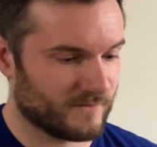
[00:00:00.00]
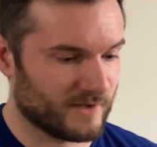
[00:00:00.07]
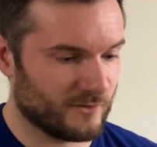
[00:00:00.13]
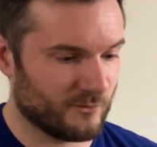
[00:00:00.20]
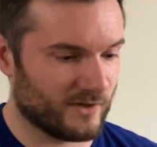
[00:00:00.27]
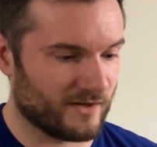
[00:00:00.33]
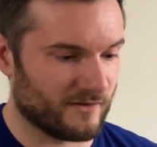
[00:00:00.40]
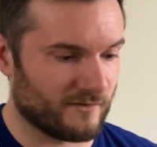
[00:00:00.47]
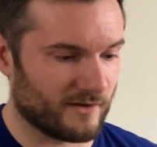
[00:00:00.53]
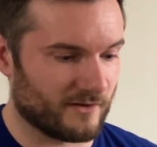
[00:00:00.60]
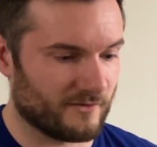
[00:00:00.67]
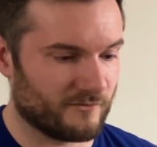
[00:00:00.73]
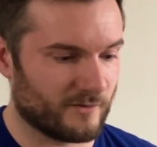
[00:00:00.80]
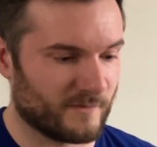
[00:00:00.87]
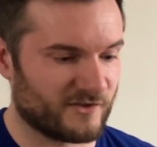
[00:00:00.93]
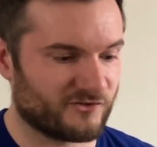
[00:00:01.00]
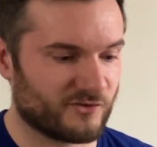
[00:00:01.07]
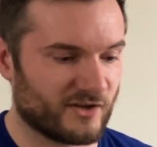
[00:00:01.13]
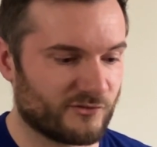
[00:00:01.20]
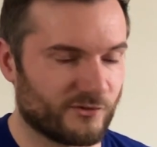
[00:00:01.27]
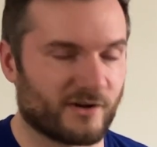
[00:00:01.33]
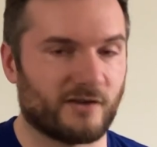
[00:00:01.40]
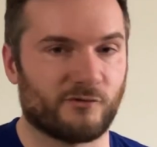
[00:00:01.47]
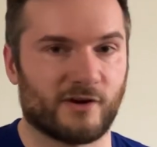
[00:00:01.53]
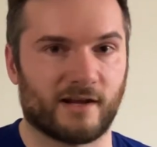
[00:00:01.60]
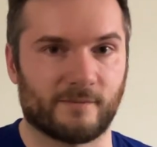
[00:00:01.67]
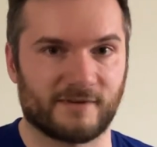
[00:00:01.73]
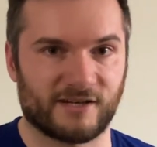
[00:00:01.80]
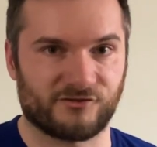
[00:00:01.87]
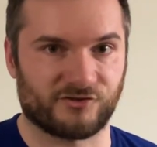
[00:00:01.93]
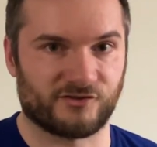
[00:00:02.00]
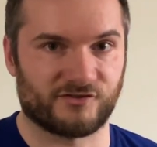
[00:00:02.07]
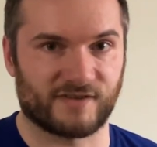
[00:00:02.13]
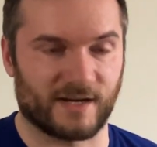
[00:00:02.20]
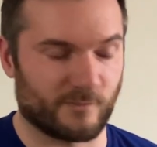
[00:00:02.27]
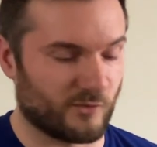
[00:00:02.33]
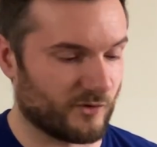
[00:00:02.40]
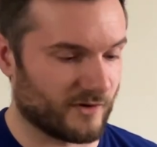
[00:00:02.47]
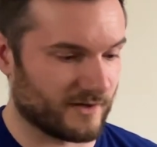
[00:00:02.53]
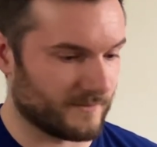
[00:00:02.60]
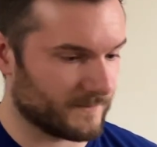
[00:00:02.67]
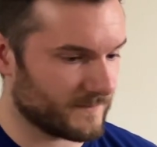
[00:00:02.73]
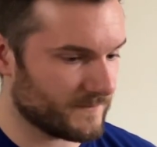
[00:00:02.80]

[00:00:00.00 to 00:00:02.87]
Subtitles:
We have, from the stress recovery adaptation standpoint,